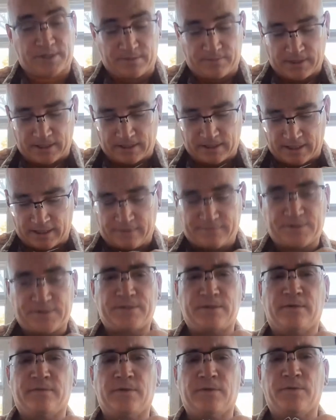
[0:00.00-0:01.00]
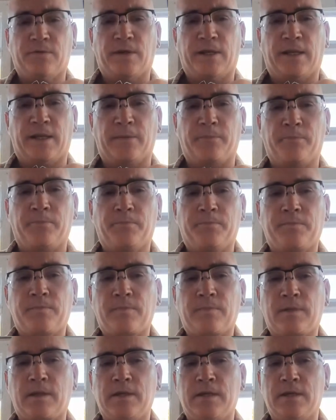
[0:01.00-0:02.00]
I mean, I have a silver ring
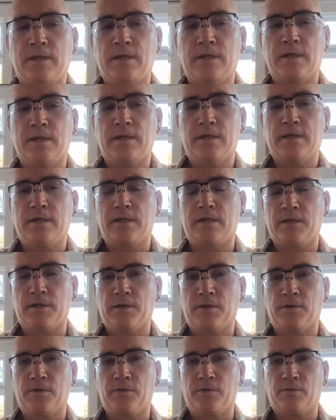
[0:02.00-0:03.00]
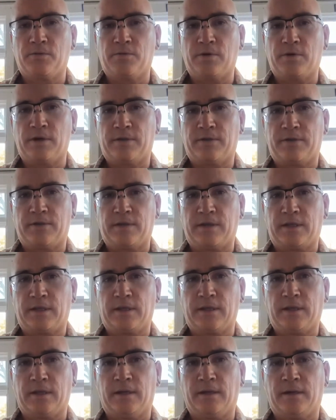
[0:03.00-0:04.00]
here with
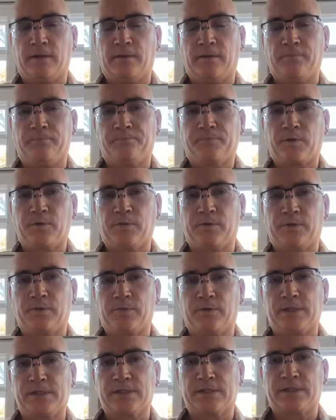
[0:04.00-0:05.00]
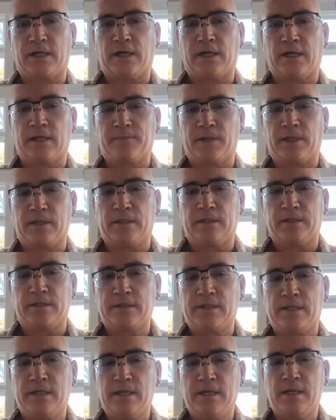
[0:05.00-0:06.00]
the um, with the wings of Tok
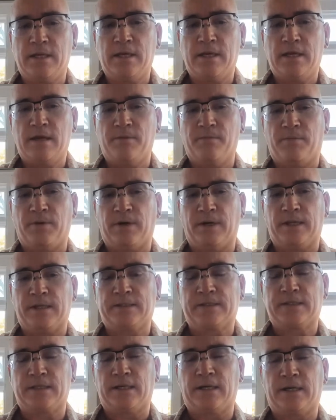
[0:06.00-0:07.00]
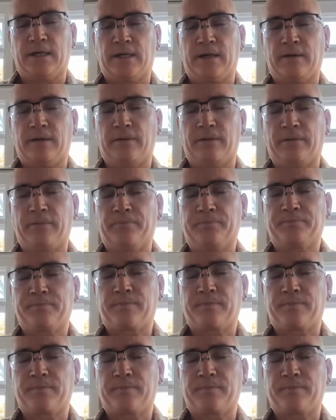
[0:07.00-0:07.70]
pendant, but um,